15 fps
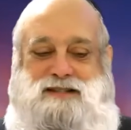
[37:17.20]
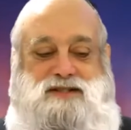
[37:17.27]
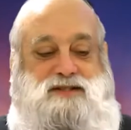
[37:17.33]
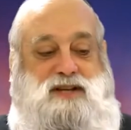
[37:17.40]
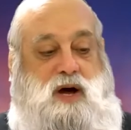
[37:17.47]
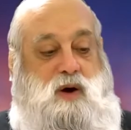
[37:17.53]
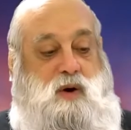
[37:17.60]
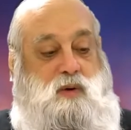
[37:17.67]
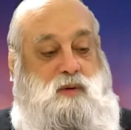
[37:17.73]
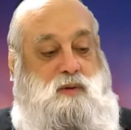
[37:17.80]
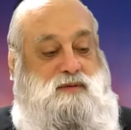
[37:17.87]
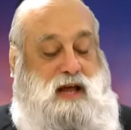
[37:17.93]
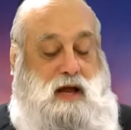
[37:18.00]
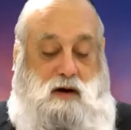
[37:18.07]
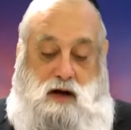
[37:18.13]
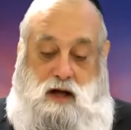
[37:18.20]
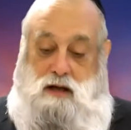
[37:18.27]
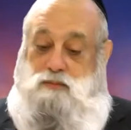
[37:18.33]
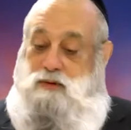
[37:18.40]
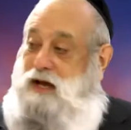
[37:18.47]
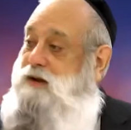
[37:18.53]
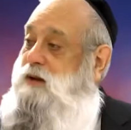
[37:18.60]
So they
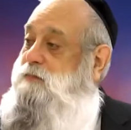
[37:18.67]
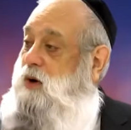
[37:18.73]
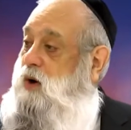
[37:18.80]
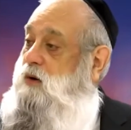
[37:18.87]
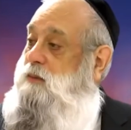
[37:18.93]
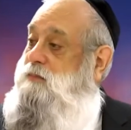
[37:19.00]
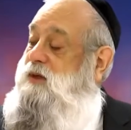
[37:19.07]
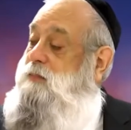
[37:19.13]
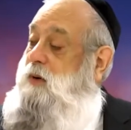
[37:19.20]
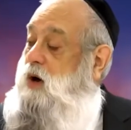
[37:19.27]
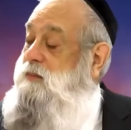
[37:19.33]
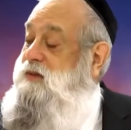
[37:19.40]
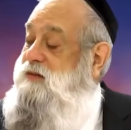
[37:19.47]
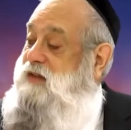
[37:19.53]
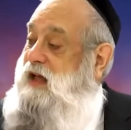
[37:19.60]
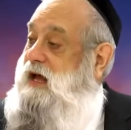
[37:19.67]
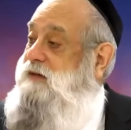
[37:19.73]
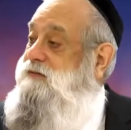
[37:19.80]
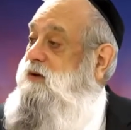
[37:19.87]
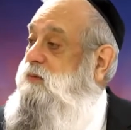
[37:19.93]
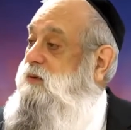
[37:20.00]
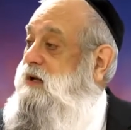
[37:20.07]
all read a poem. The poem that they
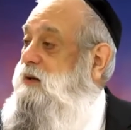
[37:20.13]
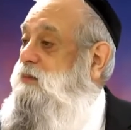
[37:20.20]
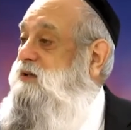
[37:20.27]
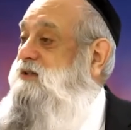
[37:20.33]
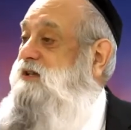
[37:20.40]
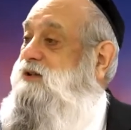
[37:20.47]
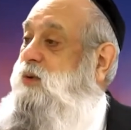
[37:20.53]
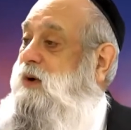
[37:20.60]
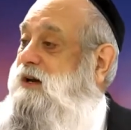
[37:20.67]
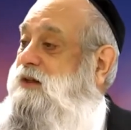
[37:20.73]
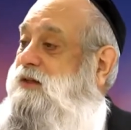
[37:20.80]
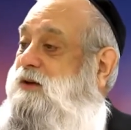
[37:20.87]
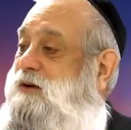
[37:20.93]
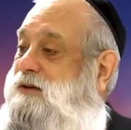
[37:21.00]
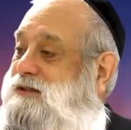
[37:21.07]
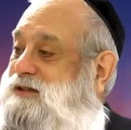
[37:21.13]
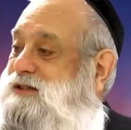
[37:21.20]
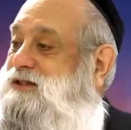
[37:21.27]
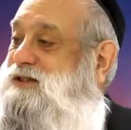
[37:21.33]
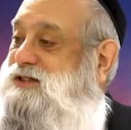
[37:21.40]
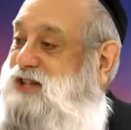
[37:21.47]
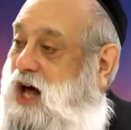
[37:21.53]
had to read was the 23rd
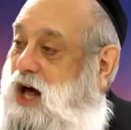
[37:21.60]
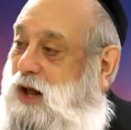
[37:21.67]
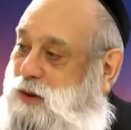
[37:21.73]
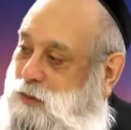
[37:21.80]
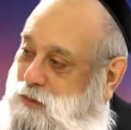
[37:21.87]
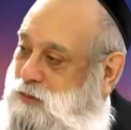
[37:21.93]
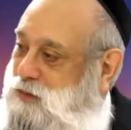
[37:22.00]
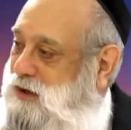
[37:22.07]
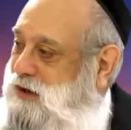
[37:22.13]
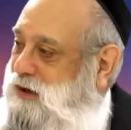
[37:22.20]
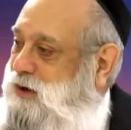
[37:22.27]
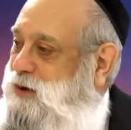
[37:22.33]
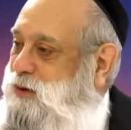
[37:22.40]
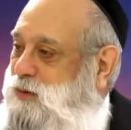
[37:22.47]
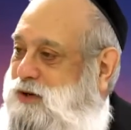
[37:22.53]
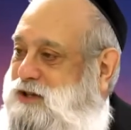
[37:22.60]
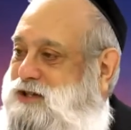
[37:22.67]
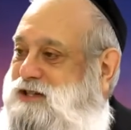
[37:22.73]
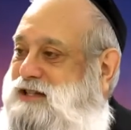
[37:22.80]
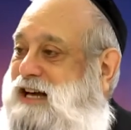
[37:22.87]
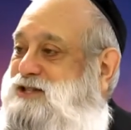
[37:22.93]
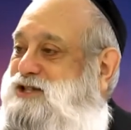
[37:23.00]
Psalm, which
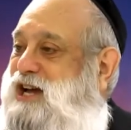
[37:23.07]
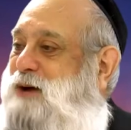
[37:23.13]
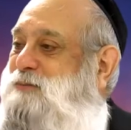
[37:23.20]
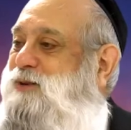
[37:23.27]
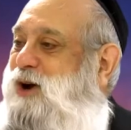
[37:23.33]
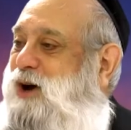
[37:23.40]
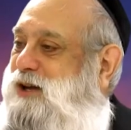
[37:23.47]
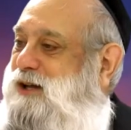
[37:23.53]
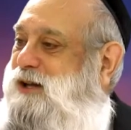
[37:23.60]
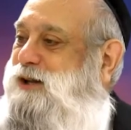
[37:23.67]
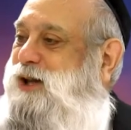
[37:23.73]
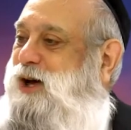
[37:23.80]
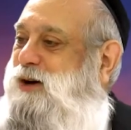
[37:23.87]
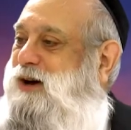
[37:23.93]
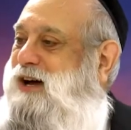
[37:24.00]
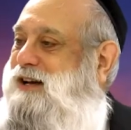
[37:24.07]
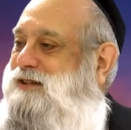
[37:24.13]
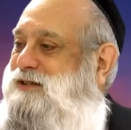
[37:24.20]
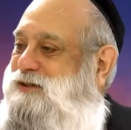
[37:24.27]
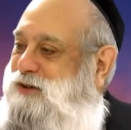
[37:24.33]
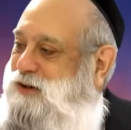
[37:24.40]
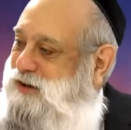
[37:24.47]
is Hashem Roi Lo
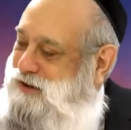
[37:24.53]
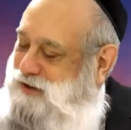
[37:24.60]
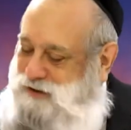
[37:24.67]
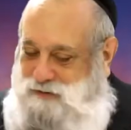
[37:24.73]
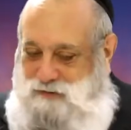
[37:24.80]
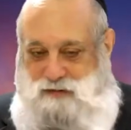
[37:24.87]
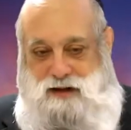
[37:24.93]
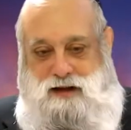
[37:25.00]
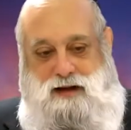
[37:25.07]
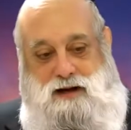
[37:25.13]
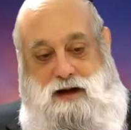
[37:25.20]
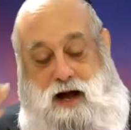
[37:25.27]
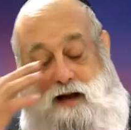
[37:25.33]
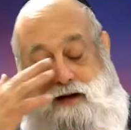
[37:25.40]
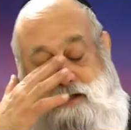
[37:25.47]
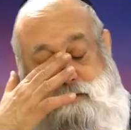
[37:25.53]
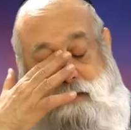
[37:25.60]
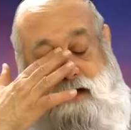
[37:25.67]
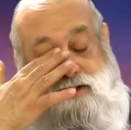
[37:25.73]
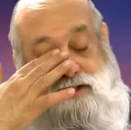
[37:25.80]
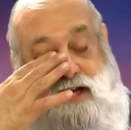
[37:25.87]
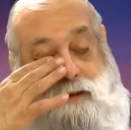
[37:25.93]
Echsor. God is
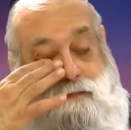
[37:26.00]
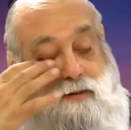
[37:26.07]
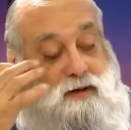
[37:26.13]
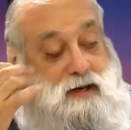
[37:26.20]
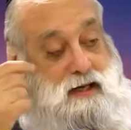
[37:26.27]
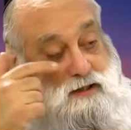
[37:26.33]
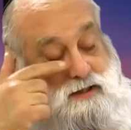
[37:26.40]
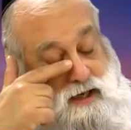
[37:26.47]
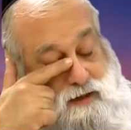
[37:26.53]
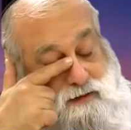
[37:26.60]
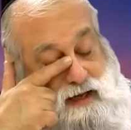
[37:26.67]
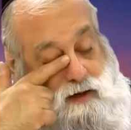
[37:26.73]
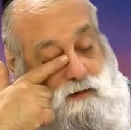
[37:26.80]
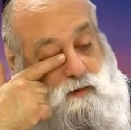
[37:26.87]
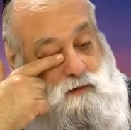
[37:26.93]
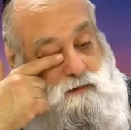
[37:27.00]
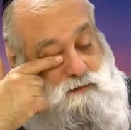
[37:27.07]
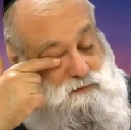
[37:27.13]
my shepherd, I shall not